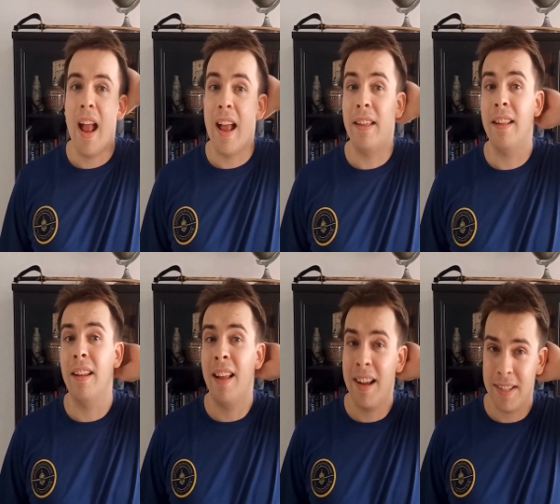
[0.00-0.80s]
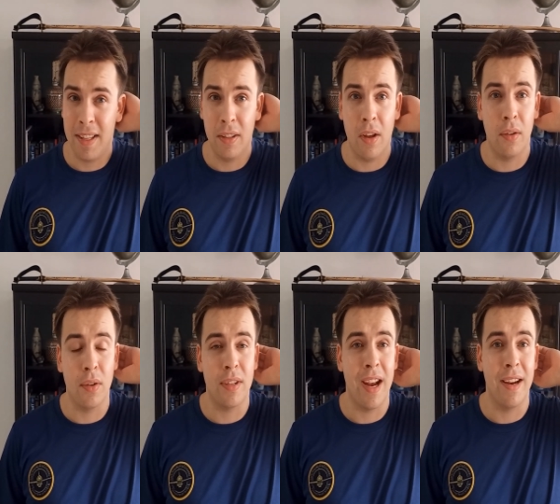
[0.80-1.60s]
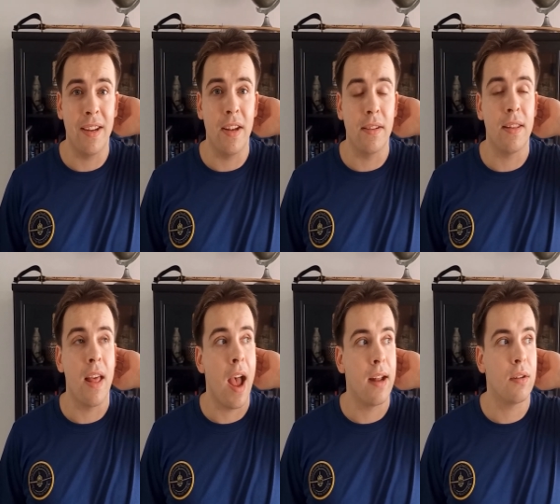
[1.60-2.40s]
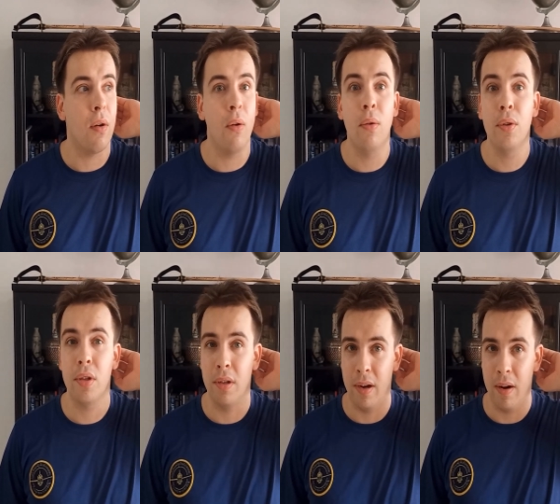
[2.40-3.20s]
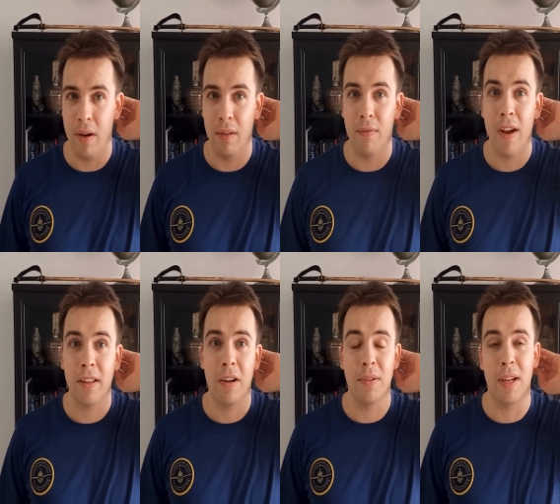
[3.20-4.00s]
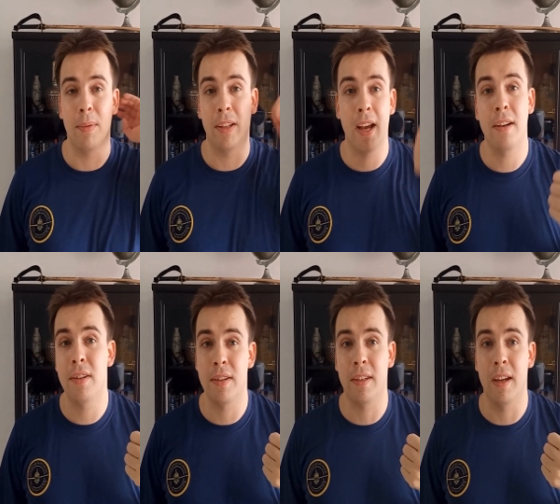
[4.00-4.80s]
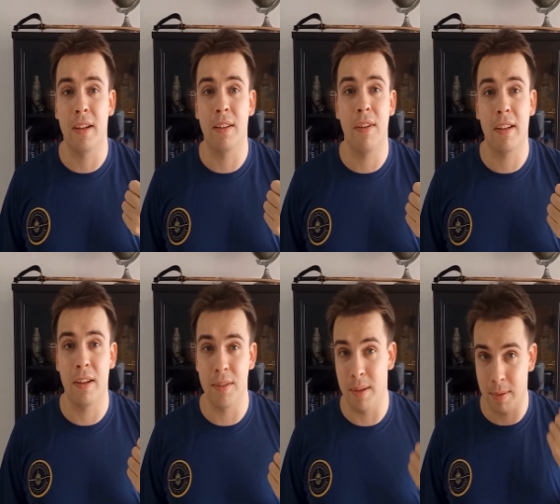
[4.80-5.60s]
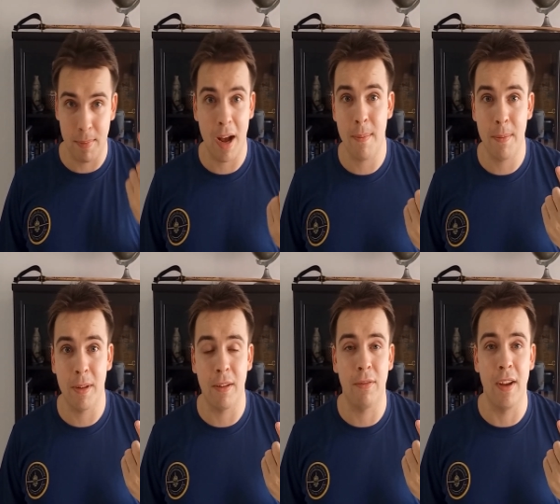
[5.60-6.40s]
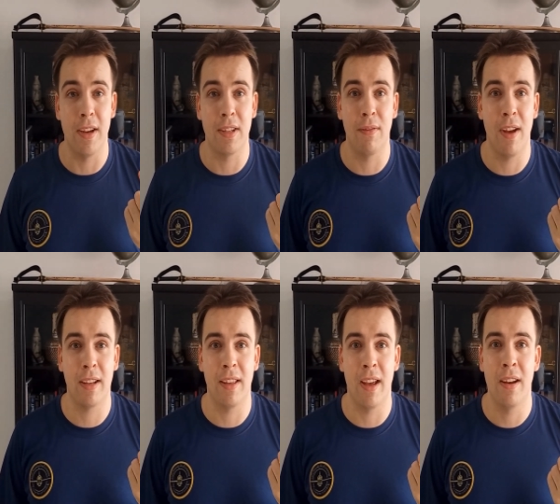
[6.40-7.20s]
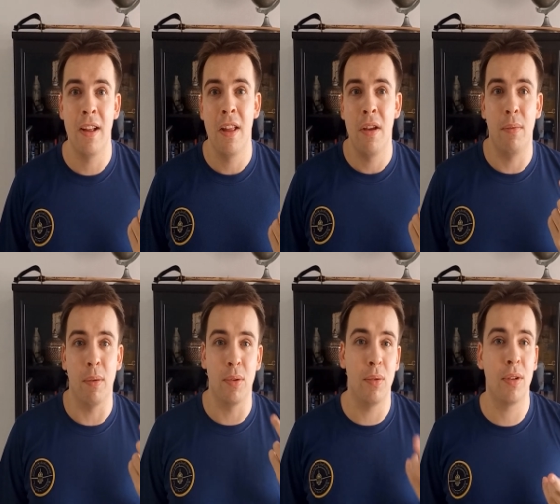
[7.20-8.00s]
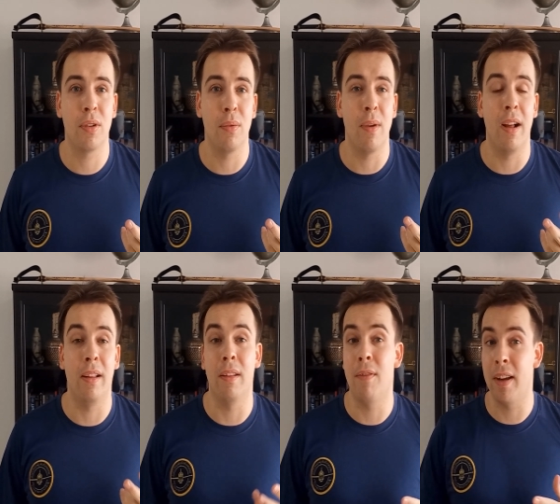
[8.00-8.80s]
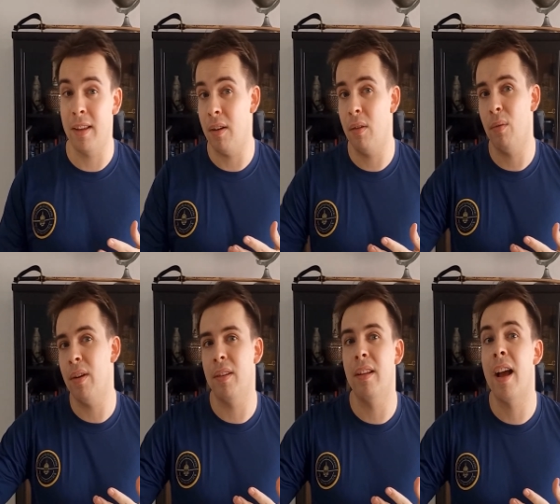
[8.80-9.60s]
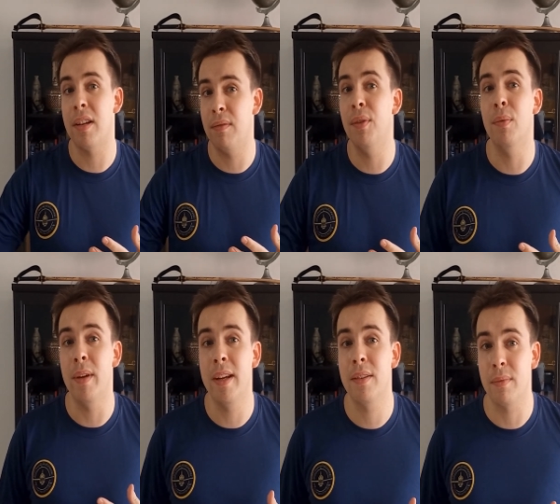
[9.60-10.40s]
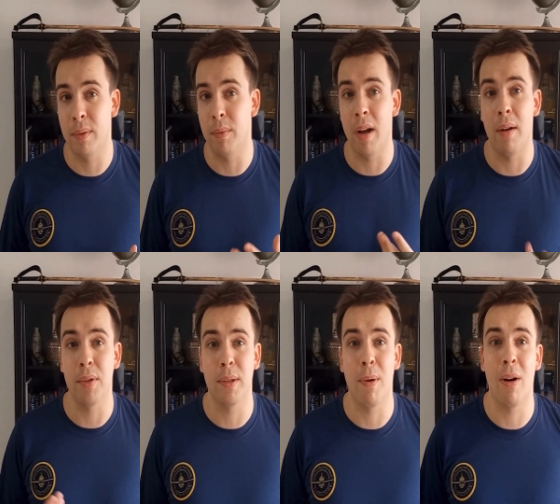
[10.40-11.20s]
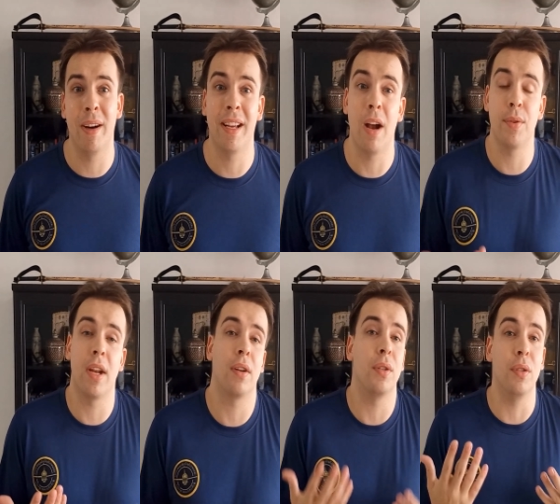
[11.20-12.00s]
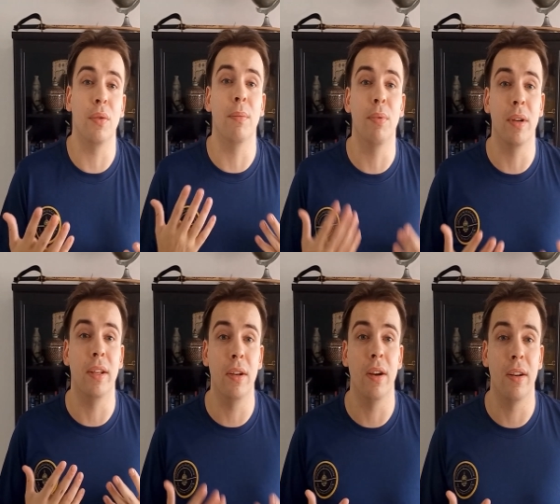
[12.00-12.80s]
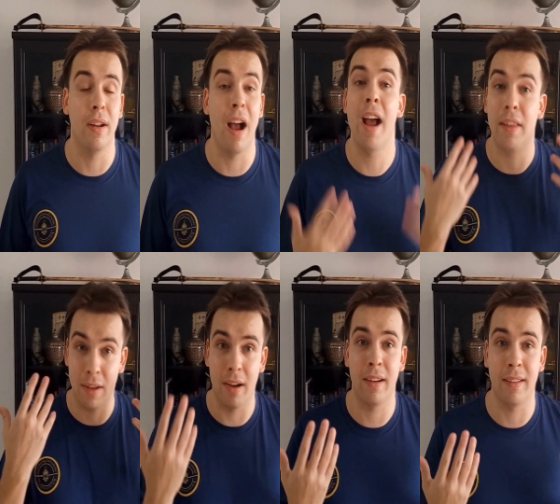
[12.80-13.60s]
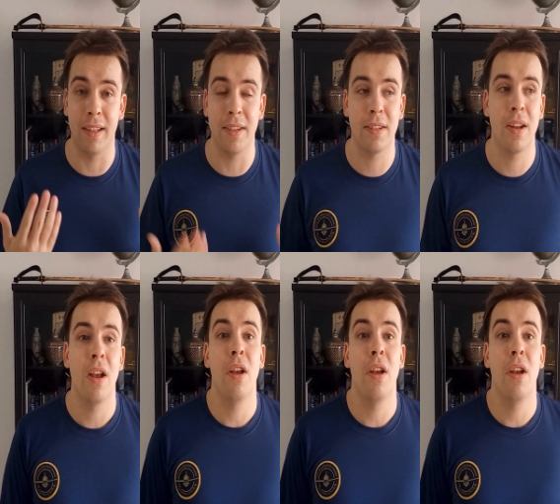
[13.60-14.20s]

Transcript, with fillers: And then the last thing to understand is that whole scenario, the fact that I was able to catch his kick, the fact that I was able to pop him in the face, the fact that we were doing so well, and the fact that throughout the last few weeks when we, I was sparring, I was actually doing pretty good. I thought at least.